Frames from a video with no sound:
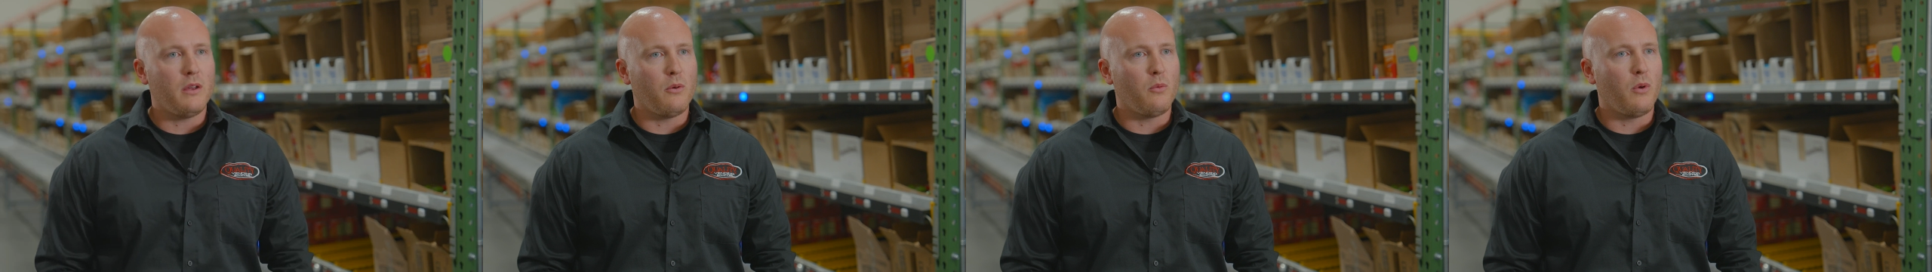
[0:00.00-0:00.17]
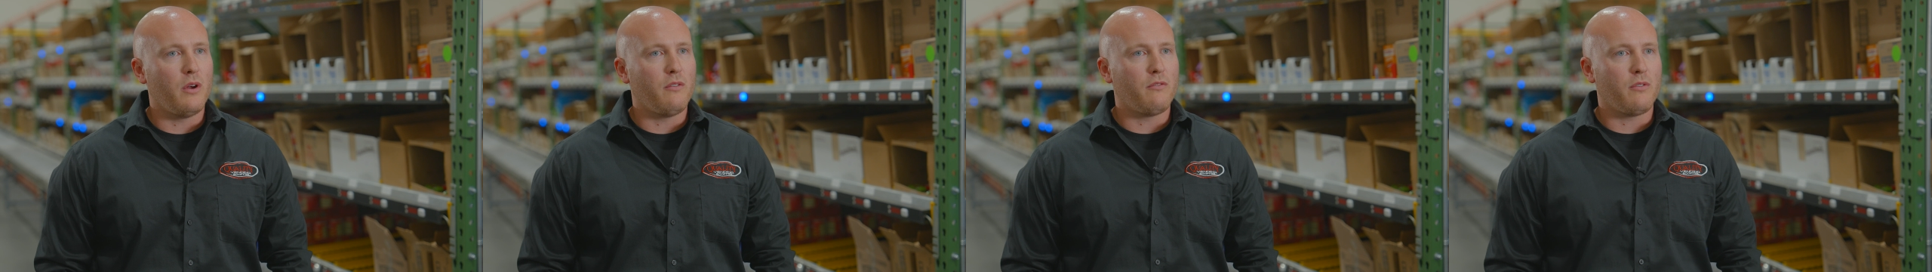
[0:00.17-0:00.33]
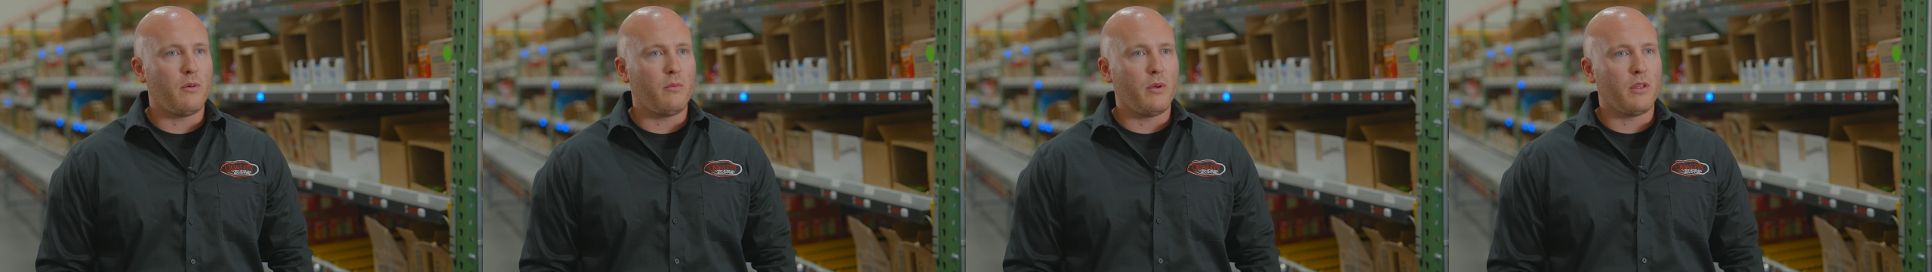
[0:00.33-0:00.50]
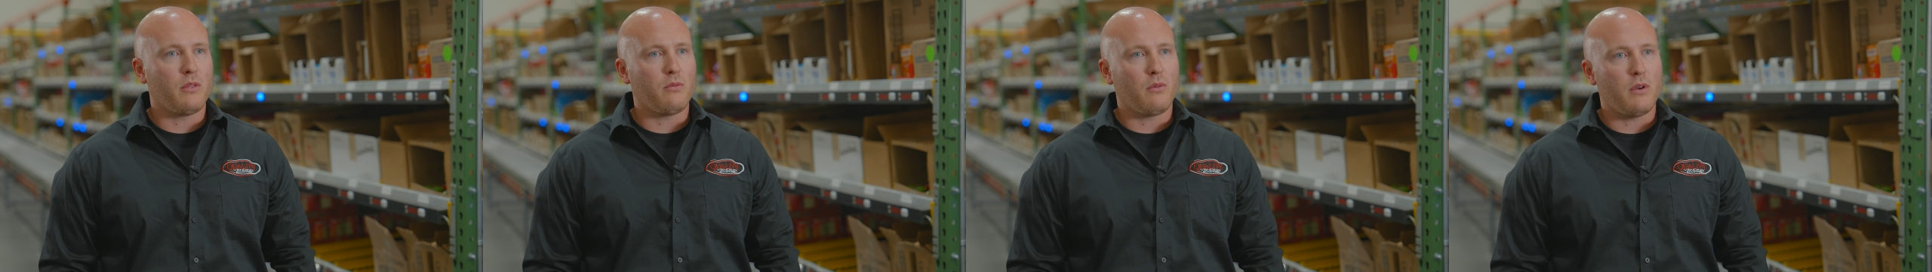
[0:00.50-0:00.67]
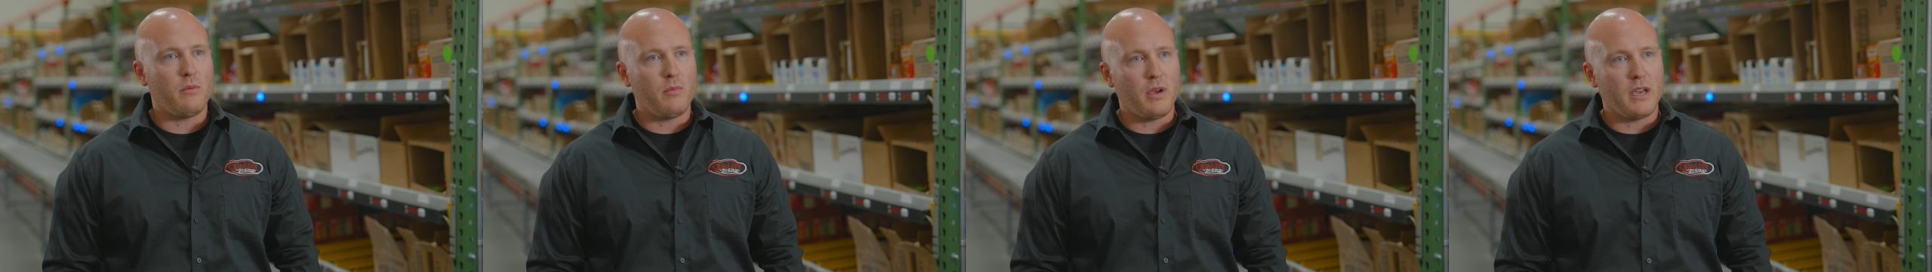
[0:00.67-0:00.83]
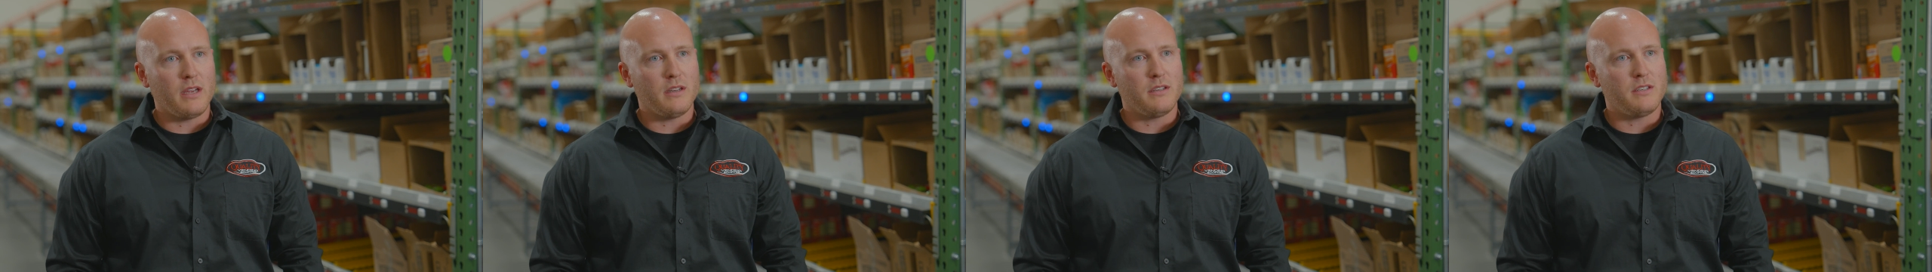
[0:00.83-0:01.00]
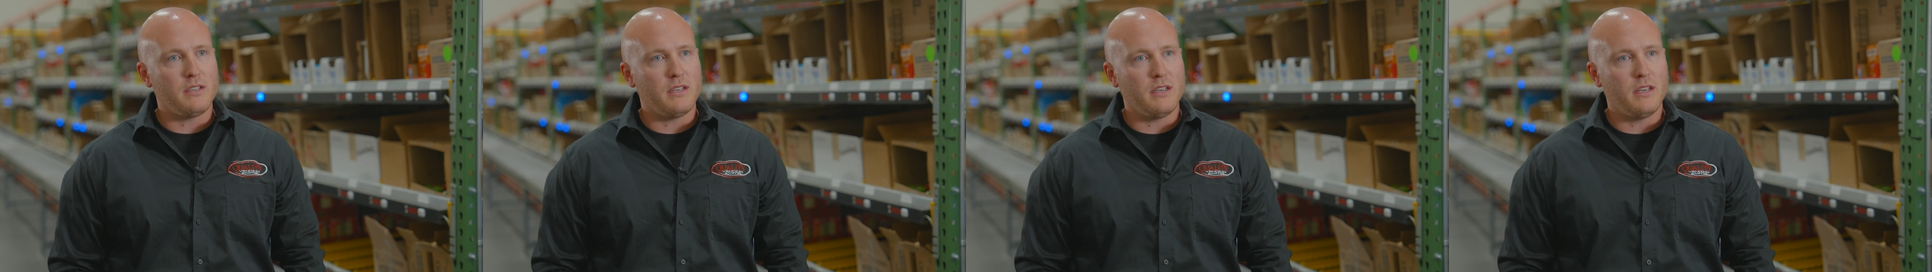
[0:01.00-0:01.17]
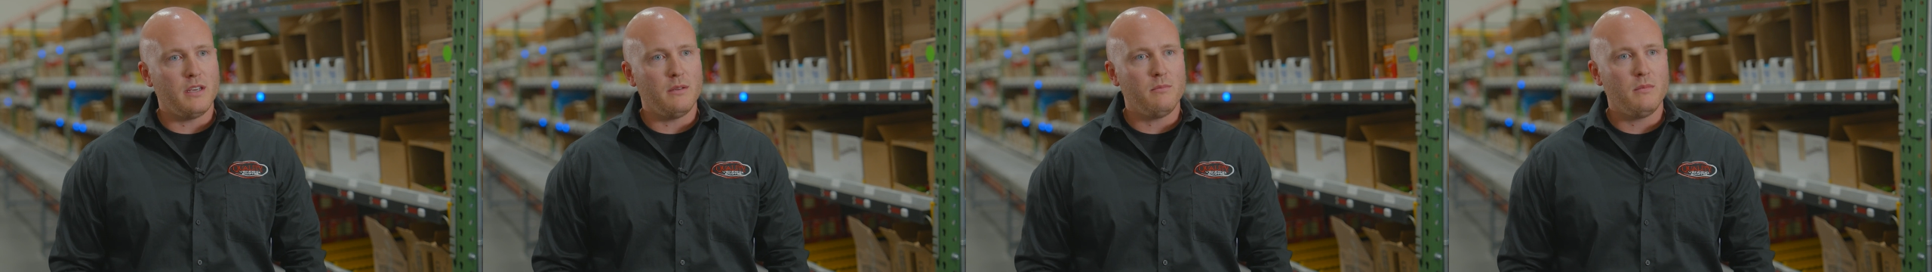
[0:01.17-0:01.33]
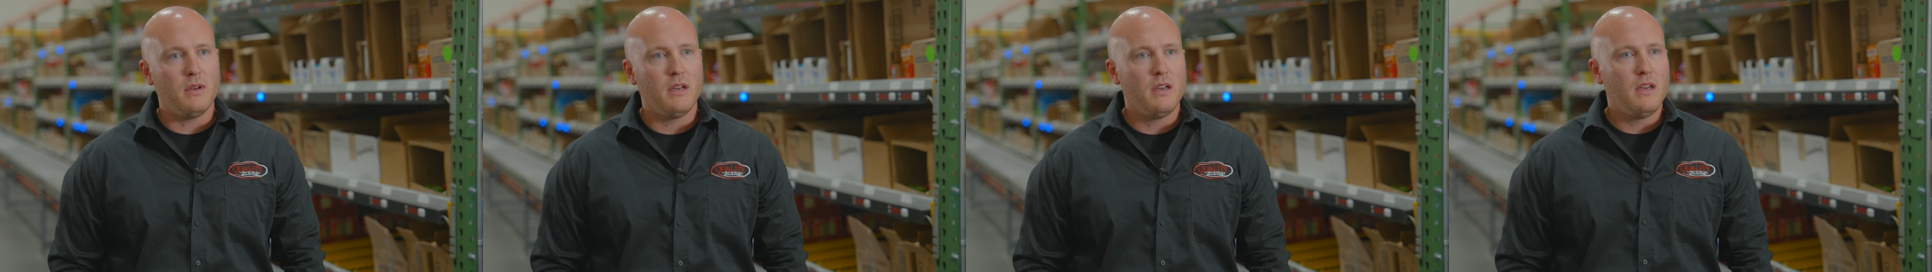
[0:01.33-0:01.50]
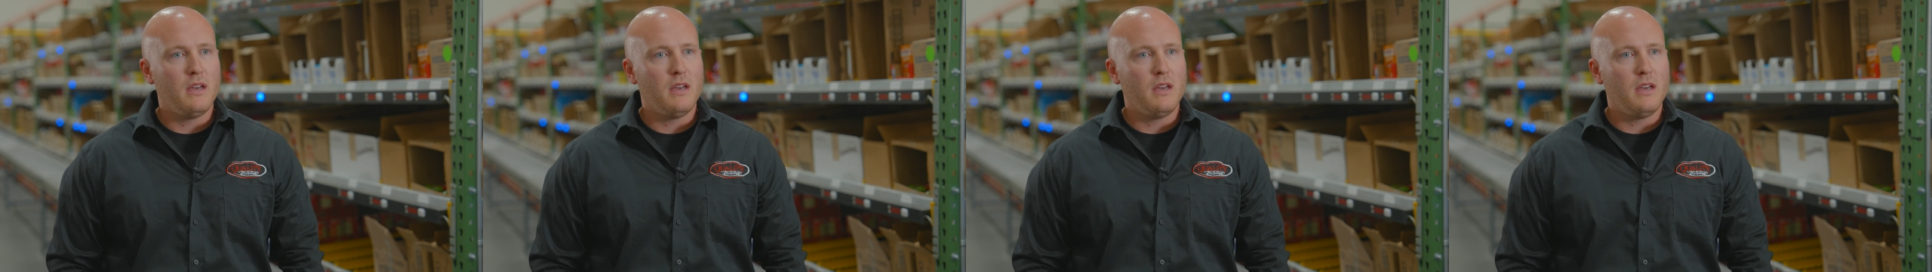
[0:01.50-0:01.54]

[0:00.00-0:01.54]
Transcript: It went from a three-man team.